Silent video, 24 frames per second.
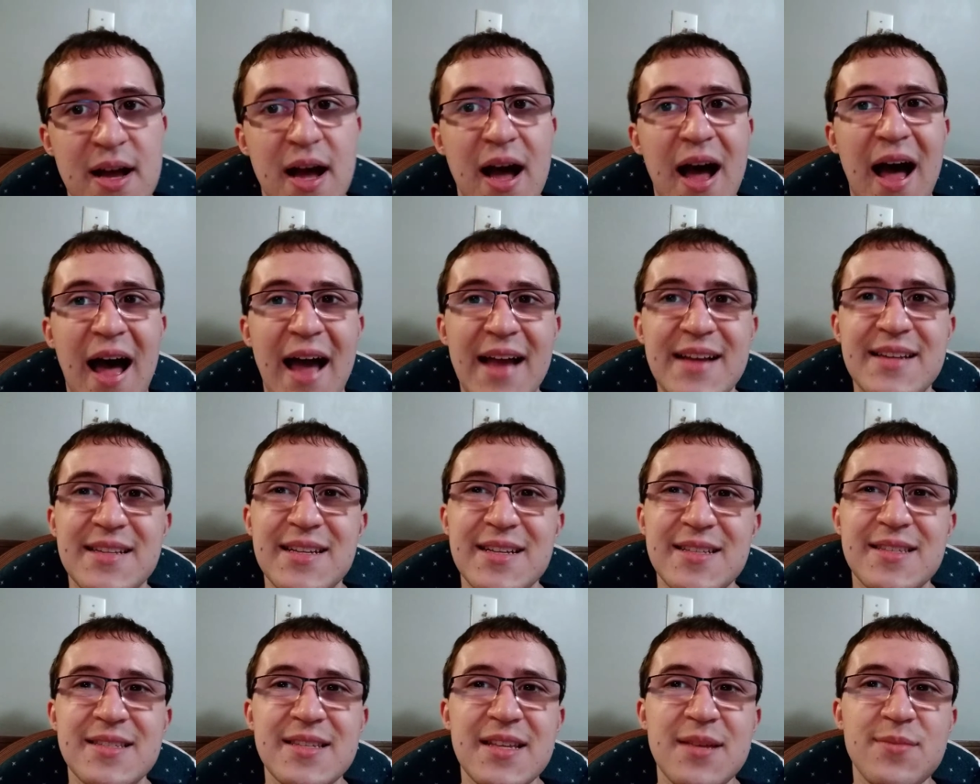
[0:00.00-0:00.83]
I
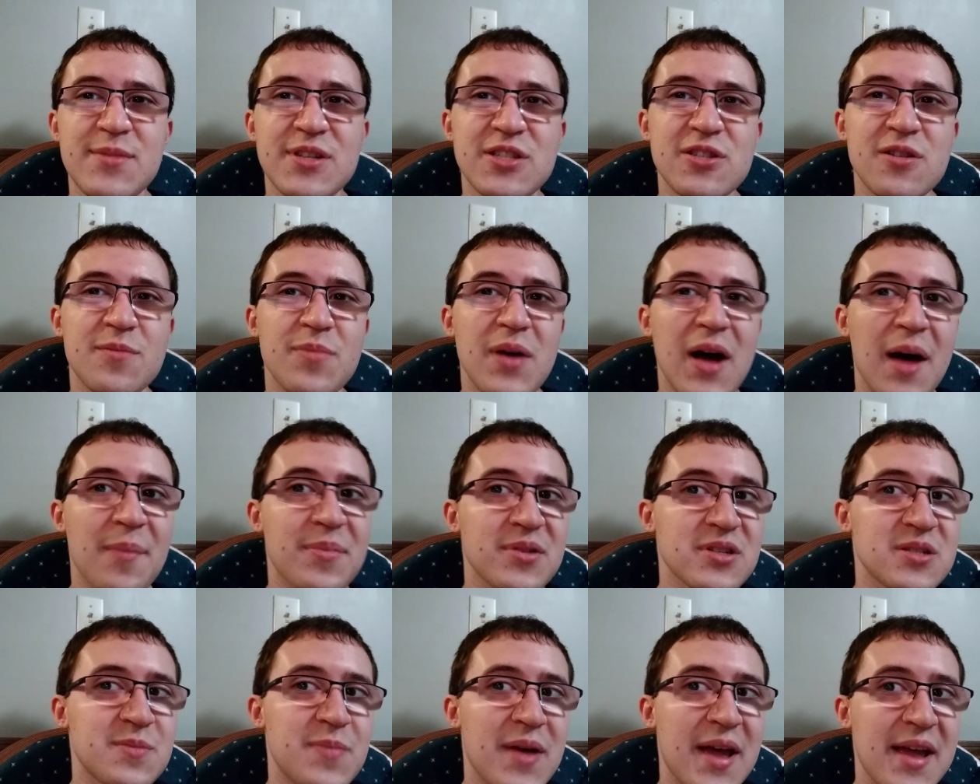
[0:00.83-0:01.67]
did see Mr.
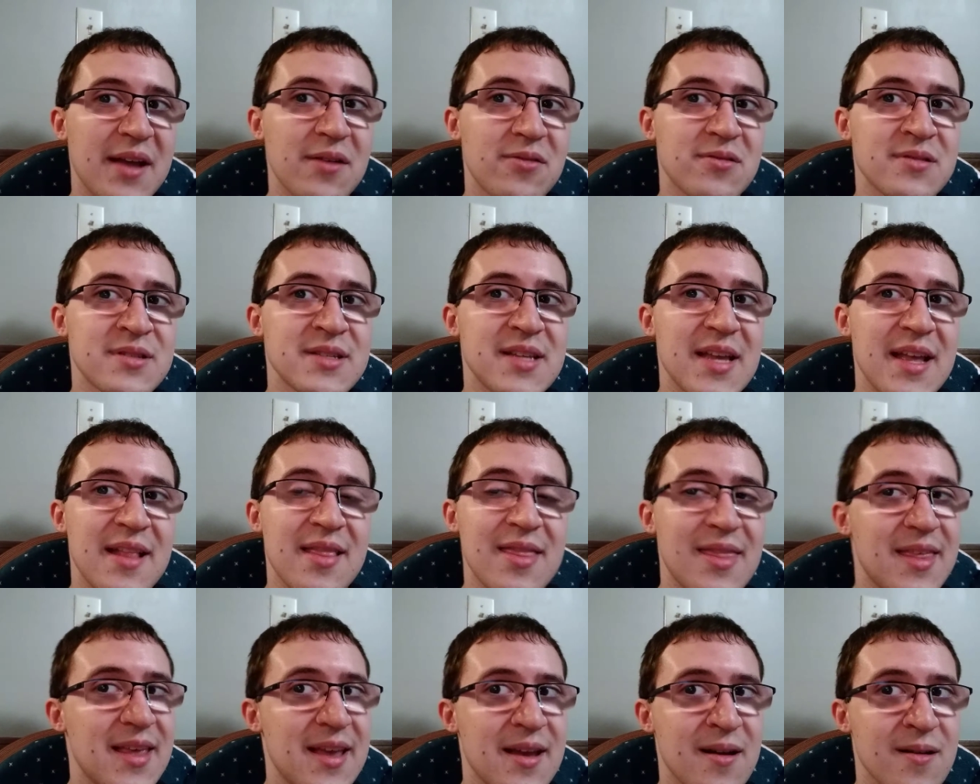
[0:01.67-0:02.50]
Popper's Penguins in
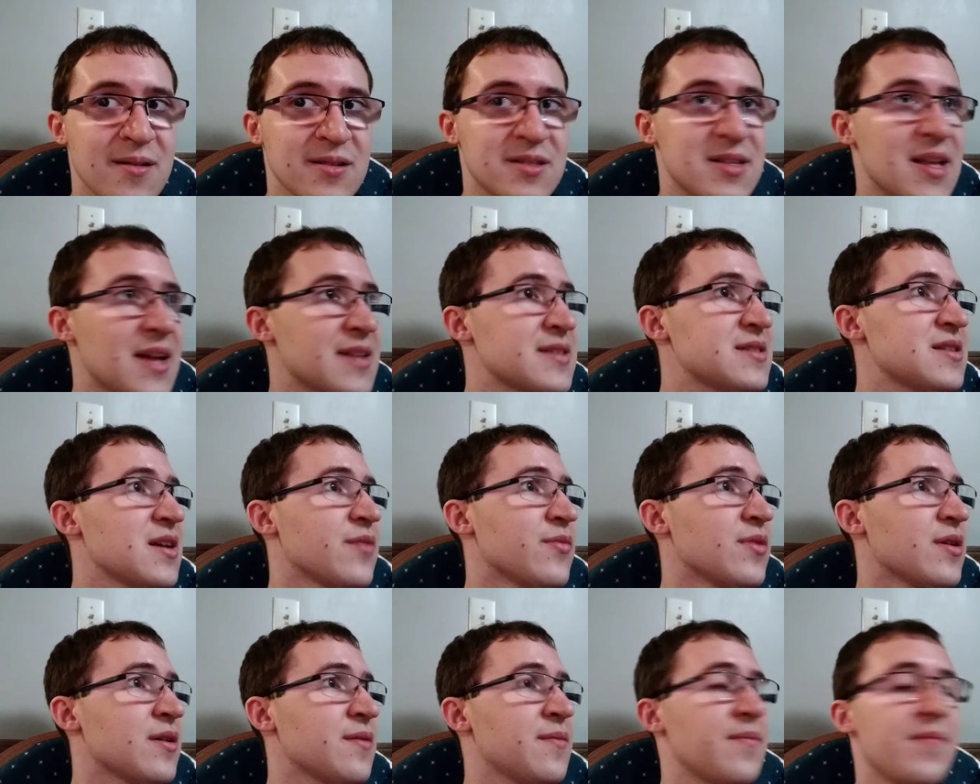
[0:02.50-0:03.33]
theaters that
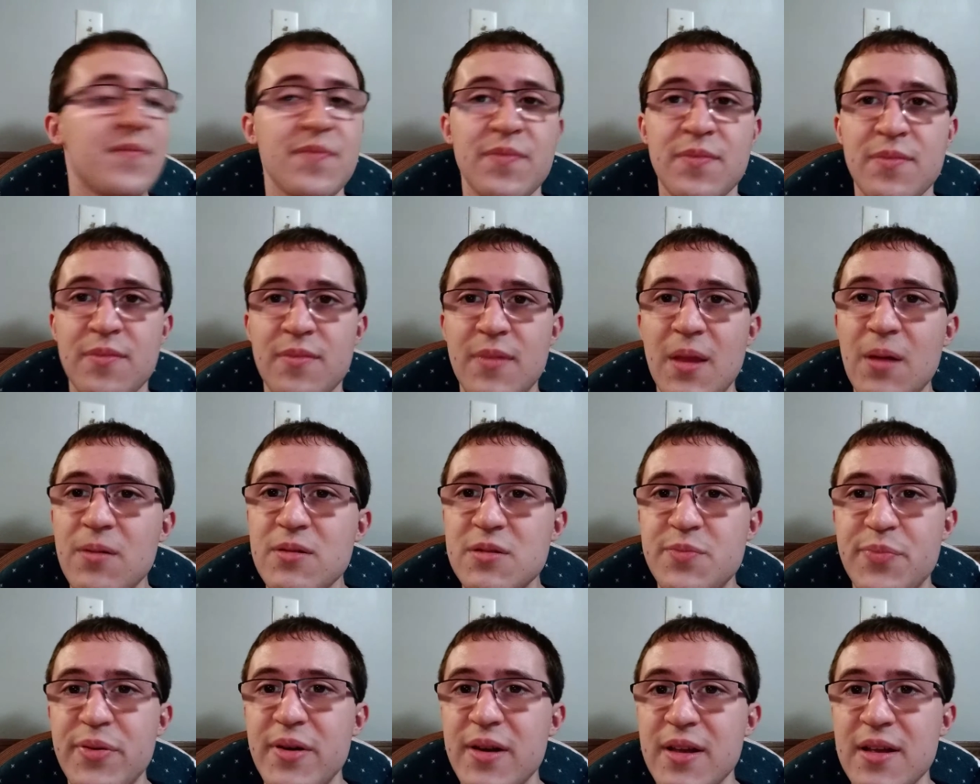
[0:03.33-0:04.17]
summer. It was
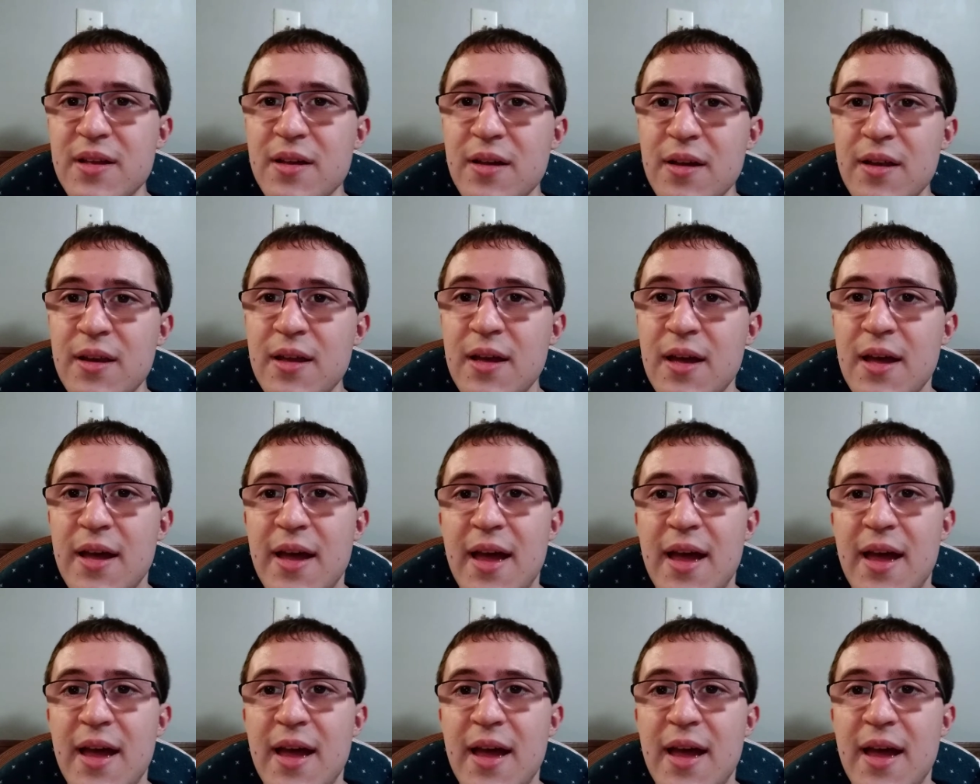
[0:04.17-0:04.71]
pretty good.